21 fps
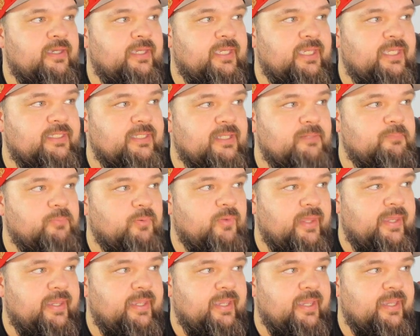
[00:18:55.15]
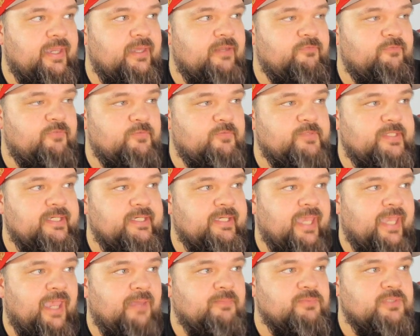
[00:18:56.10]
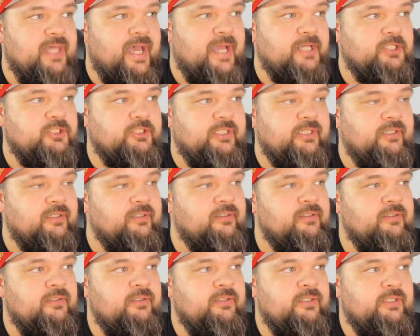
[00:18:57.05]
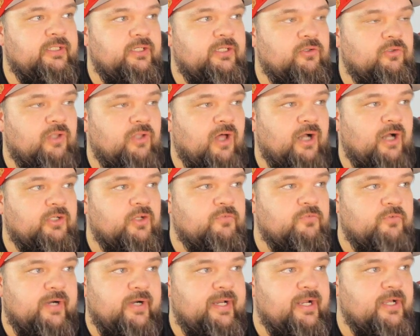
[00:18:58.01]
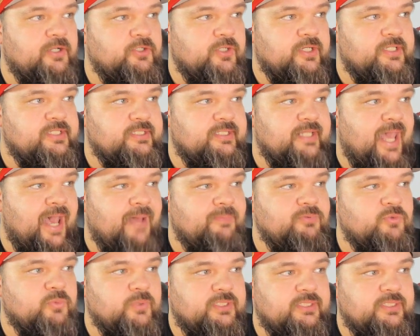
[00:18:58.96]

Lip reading: He did play in 15 games last year, logged over 800 snaps,